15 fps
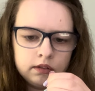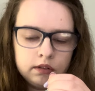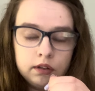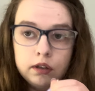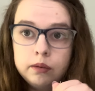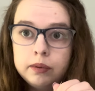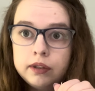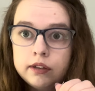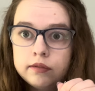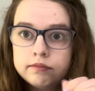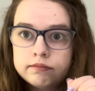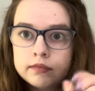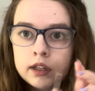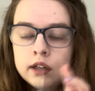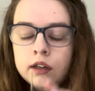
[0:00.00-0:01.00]
Hope it didn't.
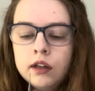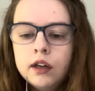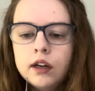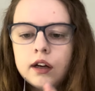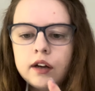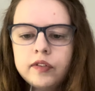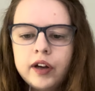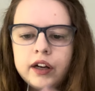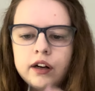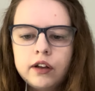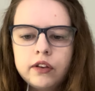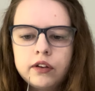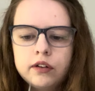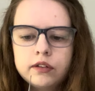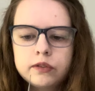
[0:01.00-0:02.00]
I've had other
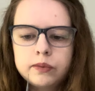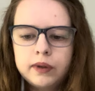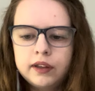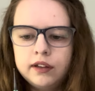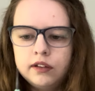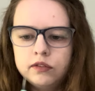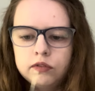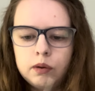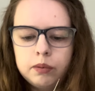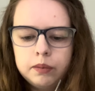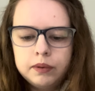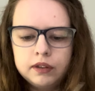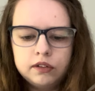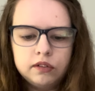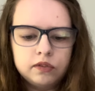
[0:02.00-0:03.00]
hooks where these rubber
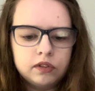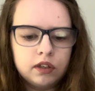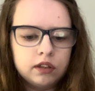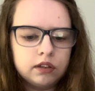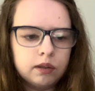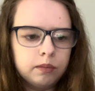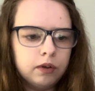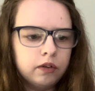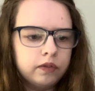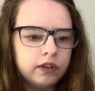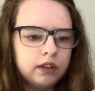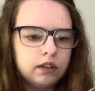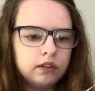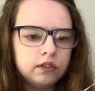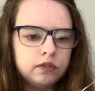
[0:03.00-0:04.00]
bits have started to come off, and
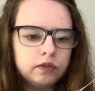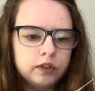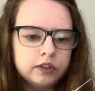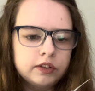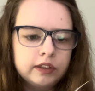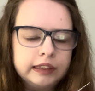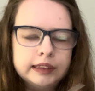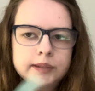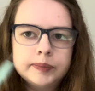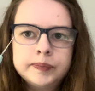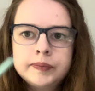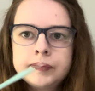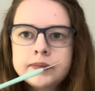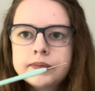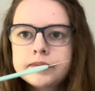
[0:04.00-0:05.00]
it's frustrating.
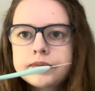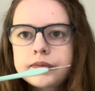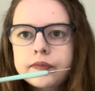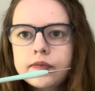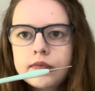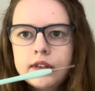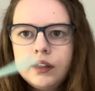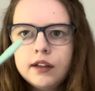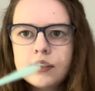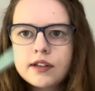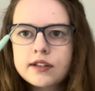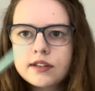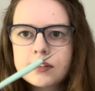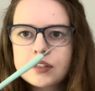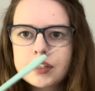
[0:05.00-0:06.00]
This
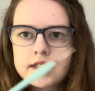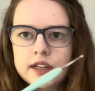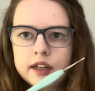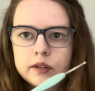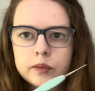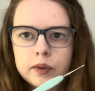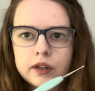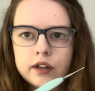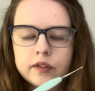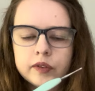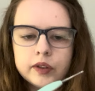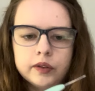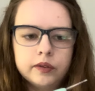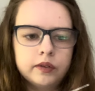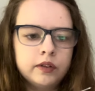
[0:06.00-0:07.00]
is the second one I've
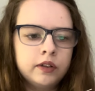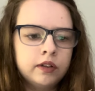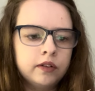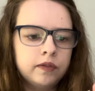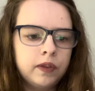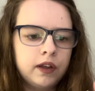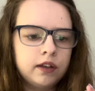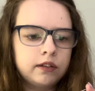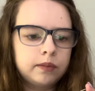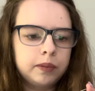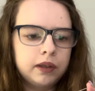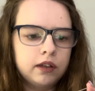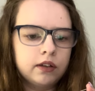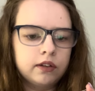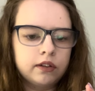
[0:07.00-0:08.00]
owned of this
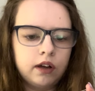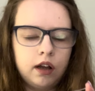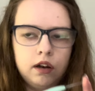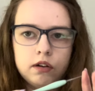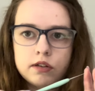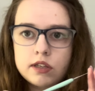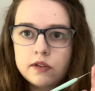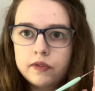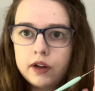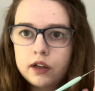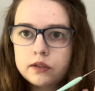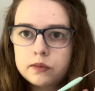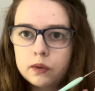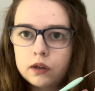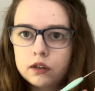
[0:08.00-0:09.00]
because I lost the first
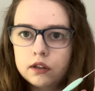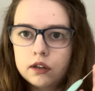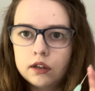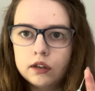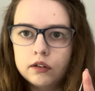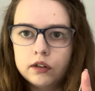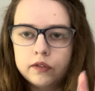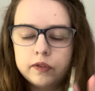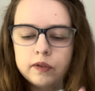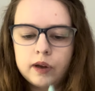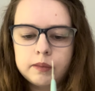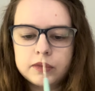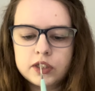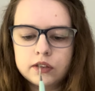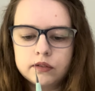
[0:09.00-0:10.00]
one. I got it off of
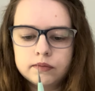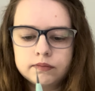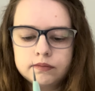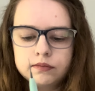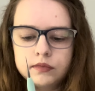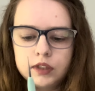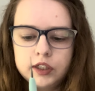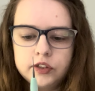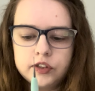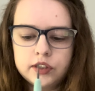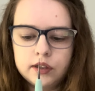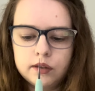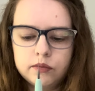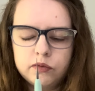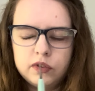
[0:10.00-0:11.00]
Amazon each
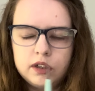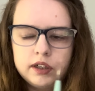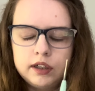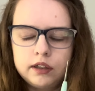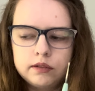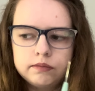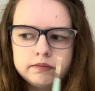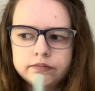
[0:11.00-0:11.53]
time for like